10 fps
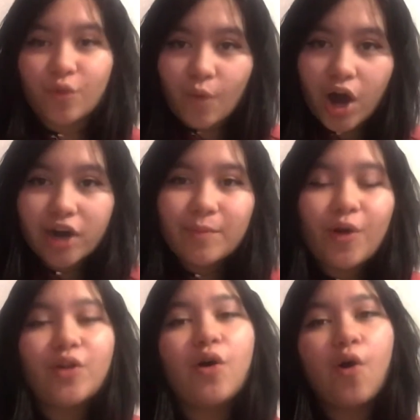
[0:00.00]
a water
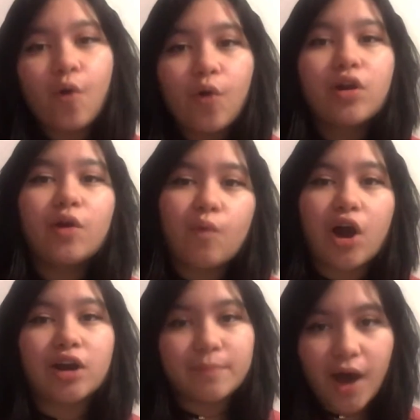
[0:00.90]
bowl or a
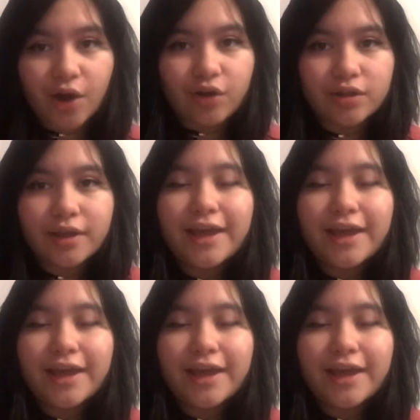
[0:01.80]
water bottle.